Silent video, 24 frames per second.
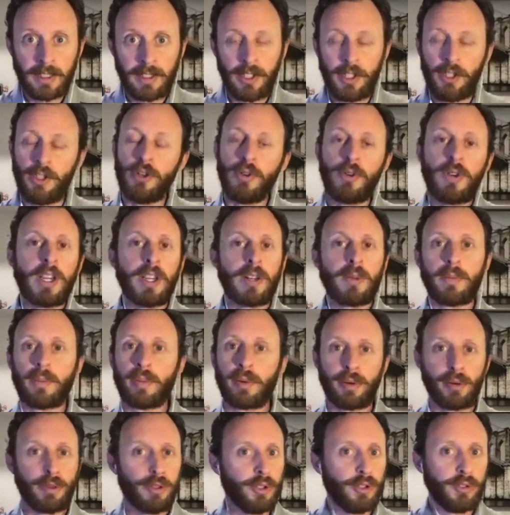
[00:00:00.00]
You can
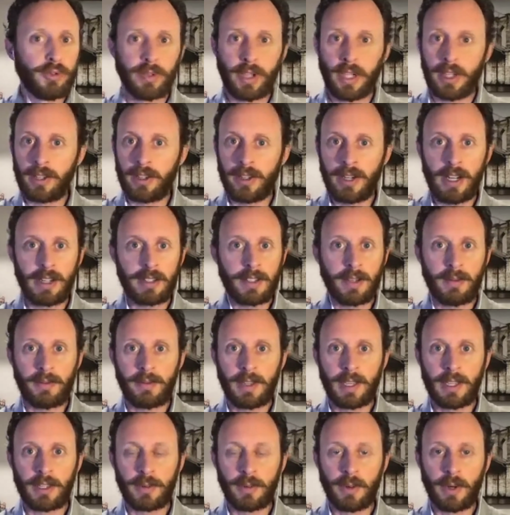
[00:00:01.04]
prove whether or not
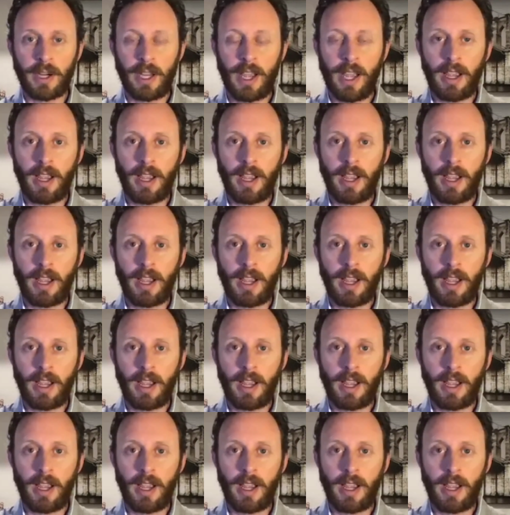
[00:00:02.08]
something's working.